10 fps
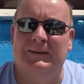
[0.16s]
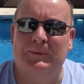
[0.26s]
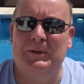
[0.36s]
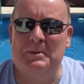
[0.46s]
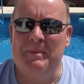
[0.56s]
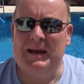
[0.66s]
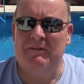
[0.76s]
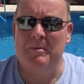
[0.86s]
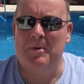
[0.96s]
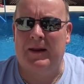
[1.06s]
Welcome back
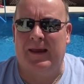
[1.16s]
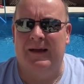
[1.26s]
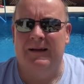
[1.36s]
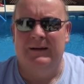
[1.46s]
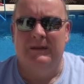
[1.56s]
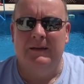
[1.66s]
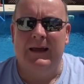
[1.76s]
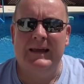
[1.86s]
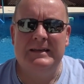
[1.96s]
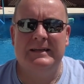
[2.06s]
everybody.
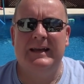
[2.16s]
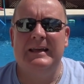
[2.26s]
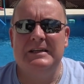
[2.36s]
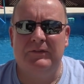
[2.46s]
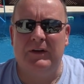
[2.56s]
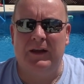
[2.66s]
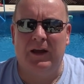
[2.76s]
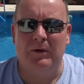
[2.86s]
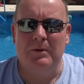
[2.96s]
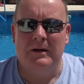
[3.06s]
In today's
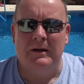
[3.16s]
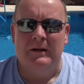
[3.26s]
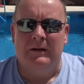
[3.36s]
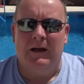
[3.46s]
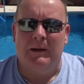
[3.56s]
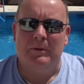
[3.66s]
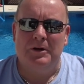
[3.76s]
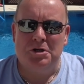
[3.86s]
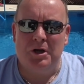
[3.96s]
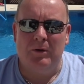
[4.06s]
video I'm going
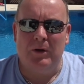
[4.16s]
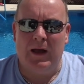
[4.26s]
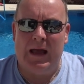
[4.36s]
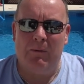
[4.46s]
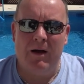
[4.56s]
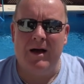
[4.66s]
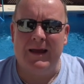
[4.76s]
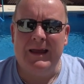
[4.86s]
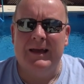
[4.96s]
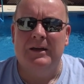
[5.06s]
to show you how
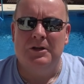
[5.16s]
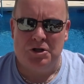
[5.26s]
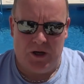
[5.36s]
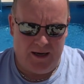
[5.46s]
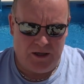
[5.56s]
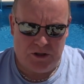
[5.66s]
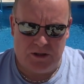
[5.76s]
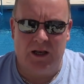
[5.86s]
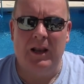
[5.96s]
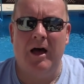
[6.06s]
I changed
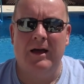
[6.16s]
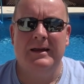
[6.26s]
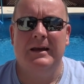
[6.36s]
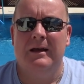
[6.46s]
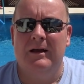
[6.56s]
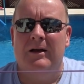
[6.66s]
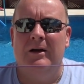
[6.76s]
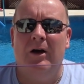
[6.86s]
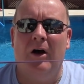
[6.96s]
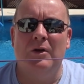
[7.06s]
the line
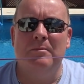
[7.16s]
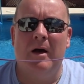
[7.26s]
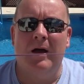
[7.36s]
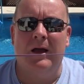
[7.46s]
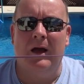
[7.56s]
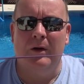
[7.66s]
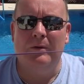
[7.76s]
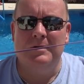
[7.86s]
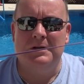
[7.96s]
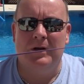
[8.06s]
on my
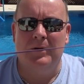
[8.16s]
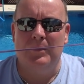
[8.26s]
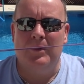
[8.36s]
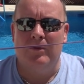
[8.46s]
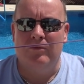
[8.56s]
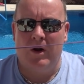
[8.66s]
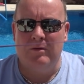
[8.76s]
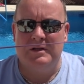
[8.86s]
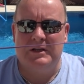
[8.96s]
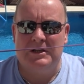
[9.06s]
Ozone
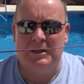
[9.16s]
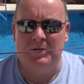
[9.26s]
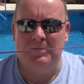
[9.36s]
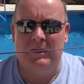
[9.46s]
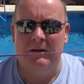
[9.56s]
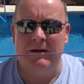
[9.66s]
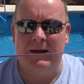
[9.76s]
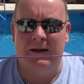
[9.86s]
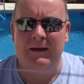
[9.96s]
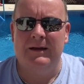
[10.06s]
Roadster 2
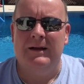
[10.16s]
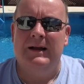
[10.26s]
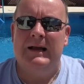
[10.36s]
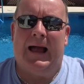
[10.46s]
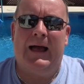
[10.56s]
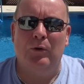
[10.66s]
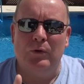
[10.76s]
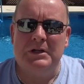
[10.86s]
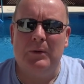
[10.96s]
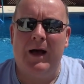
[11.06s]
glider, and
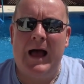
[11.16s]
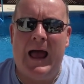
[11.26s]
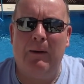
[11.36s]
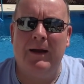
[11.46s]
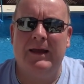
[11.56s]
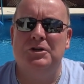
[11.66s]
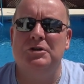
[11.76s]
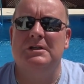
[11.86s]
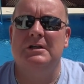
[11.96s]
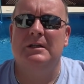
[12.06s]
also how I
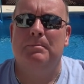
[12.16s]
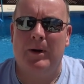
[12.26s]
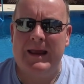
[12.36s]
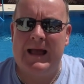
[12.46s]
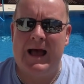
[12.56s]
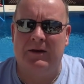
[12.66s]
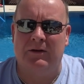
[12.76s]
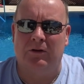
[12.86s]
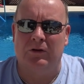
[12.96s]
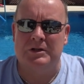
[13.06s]
adjusted the brake
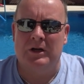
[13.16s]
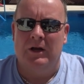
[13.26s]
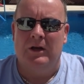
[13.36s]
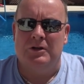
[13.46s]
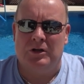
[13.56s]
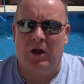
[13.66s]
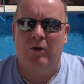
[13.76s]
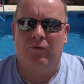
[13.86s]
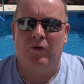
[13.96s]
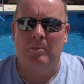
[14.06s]
handles to
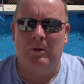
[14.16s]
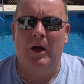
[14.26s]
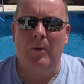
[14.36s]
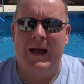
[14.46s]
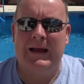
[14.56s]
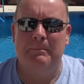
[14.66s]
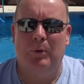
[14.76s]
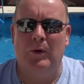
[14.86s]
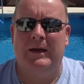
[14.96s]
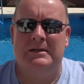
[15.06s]
go from low hang
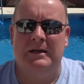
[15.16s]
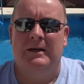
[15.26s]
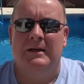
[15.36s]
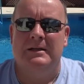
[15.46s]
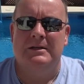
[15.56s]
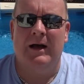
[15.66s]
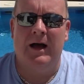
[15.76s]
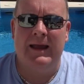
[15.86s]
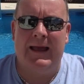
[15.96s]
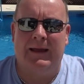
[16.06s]
point to
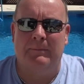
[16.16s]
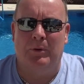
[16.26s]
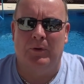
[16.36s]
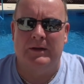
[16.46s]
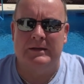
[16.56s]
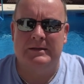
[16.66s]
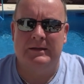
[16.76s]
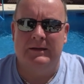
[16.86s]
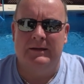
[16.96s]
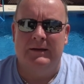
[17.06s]
high hang point.
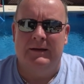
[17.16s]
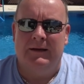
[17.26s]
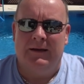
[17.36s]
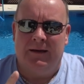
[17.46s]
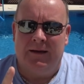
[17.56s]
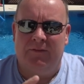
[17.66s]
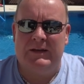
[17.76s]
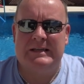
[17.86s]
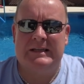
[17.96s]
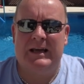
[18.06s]
If
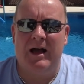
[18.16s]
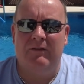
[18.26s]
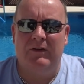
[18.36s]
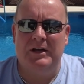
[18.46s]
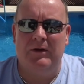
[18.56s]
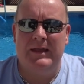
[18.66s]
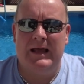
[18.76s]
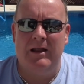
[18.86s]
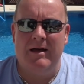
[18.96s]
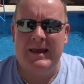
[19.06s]
this is the kind of video that
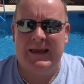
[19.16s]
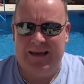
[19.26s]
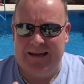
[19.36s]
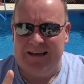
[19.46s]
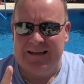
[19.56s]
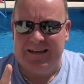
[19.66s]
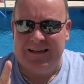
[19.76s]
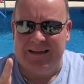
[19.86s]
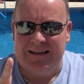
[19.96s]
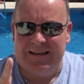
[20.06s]
you like,
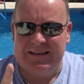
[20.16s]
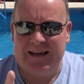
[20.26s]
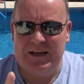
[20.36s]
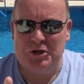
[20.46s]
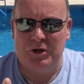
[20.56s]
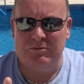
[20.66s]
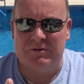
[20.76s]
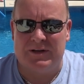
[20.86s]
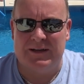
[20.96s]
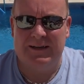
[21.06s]
stay
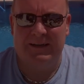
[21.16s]
tuned.